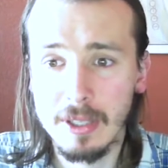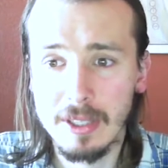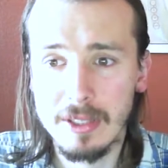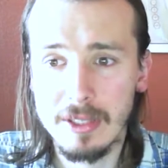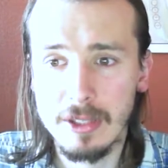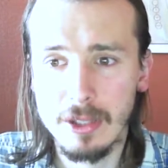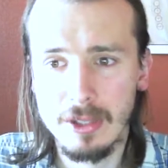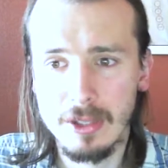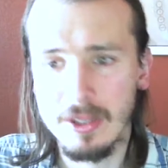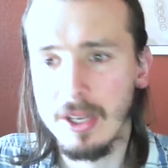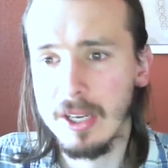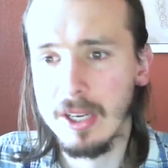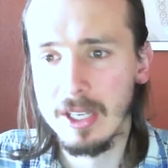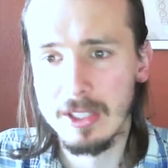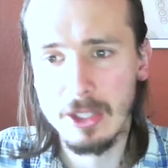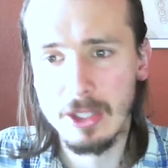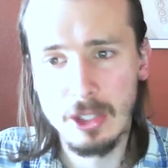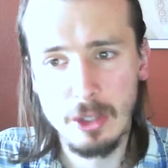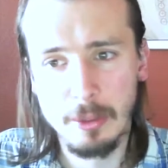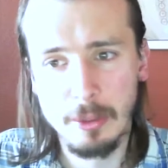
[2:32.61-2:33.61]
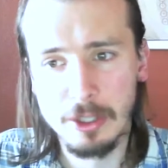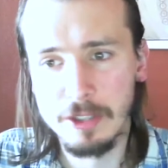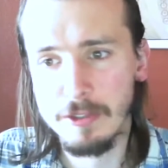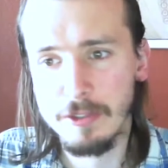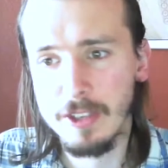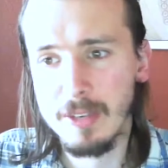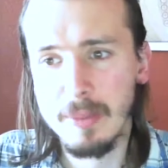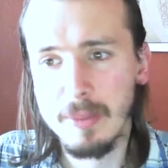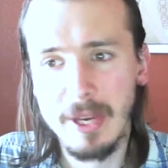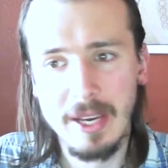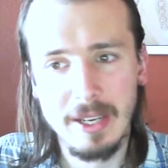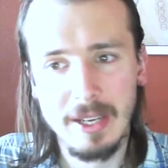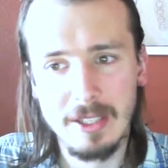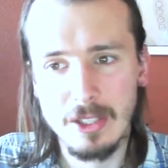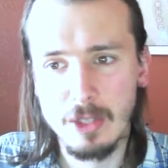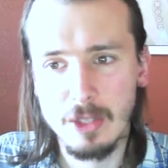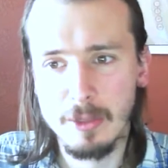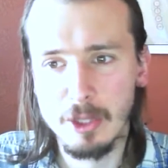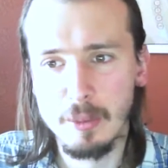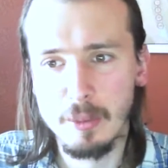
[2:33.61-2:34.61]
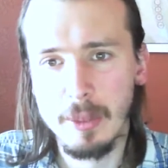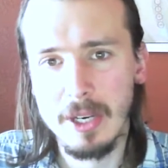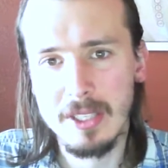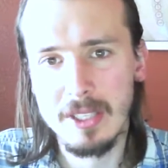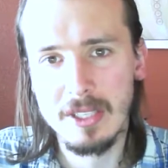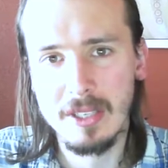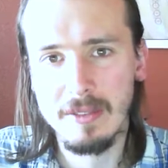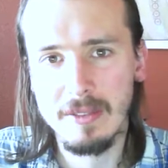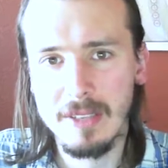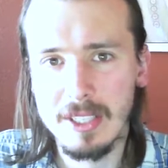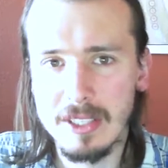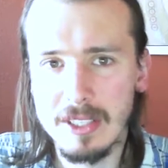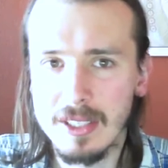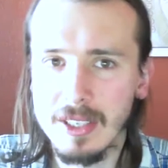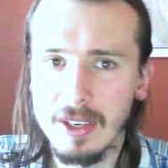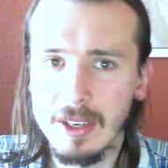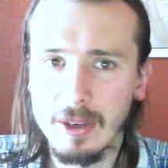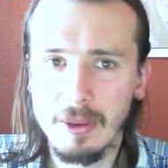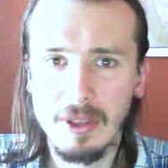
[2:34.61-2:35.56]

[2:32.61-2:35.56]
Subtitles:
and I got so much feedback and so much positiveness,